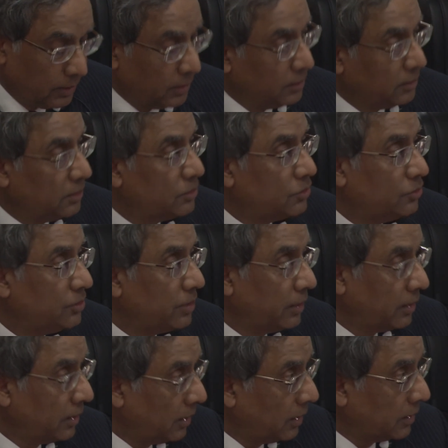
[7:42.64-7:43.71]
In this
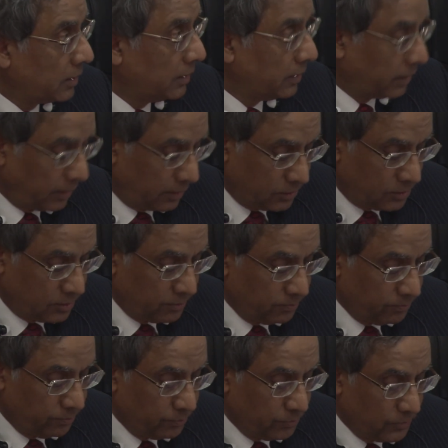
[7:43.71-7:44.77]
general context,
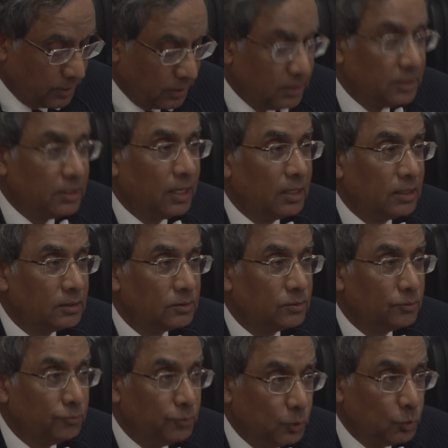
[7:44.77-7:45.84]
India
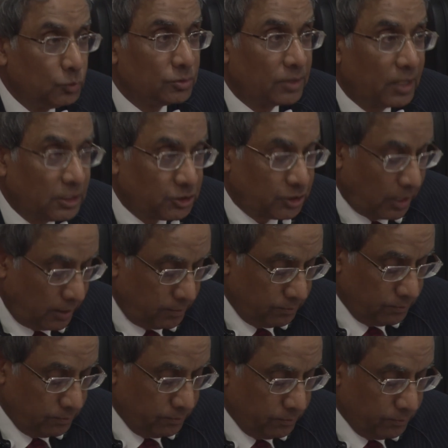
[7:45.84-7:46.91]
views Russia
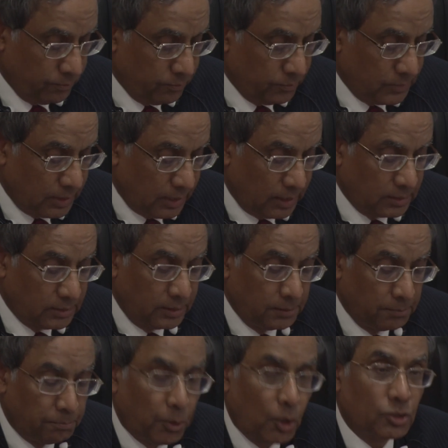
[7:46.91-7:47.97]
as
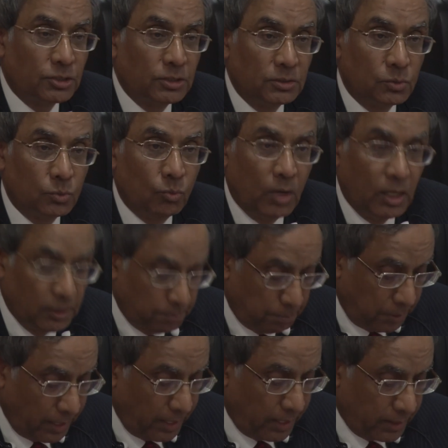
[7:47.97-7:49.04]
an important
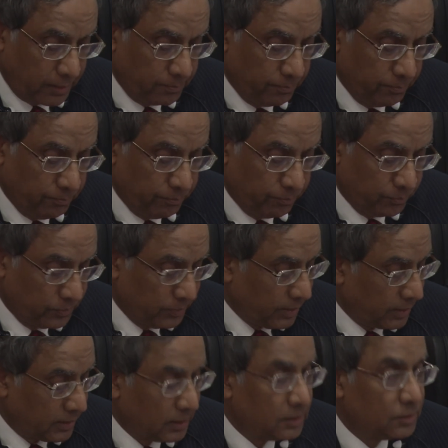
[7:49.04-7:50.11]
world player
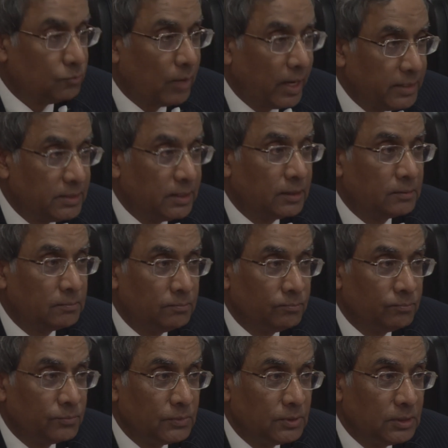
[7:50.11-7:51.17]
that has wider
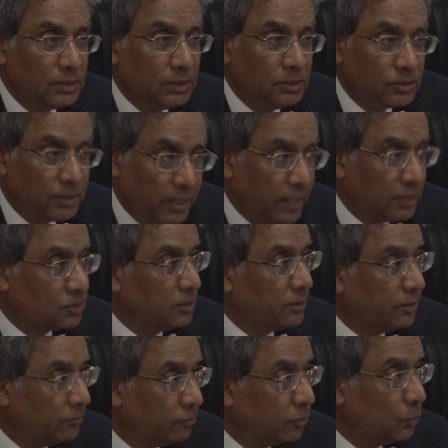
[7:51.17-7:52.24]

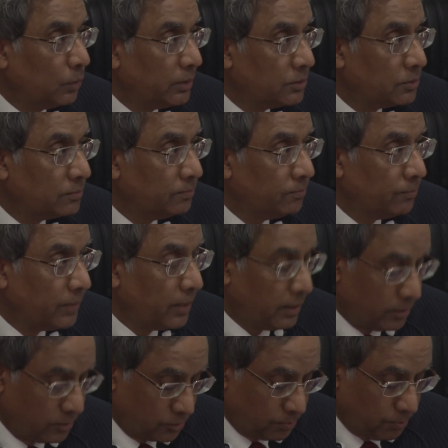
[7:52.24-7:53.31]
international influence
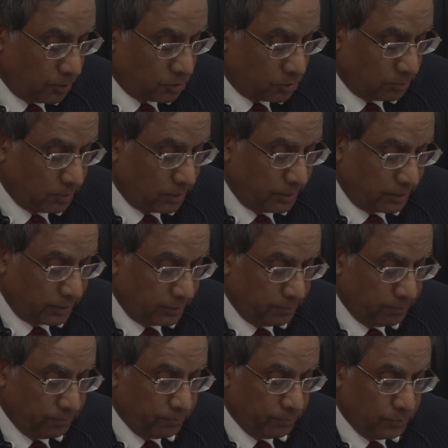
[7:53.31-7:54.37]
and responsibility.
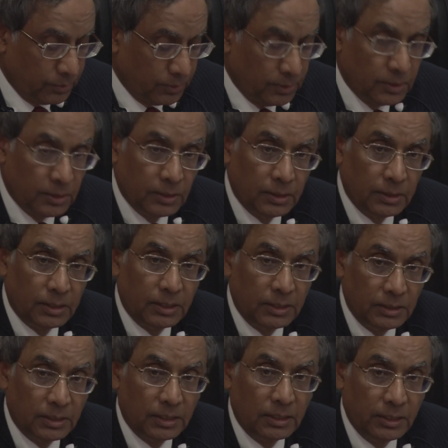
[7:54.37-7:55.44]

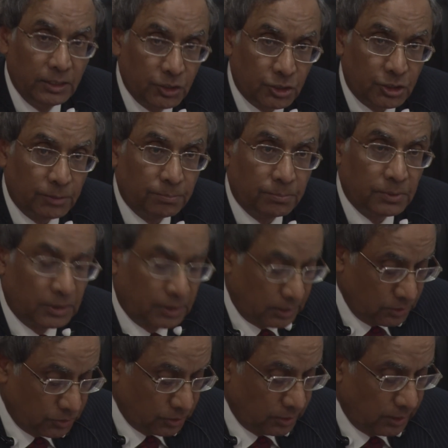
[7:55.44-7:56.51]
Indian leadership
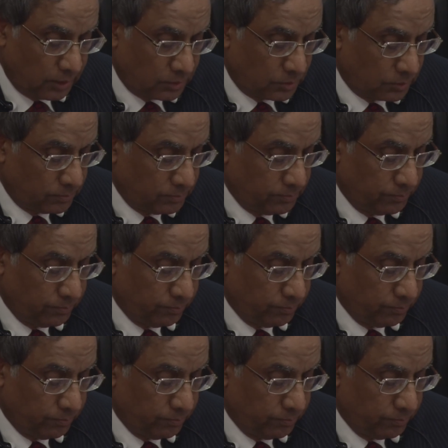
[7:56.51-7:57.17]
considers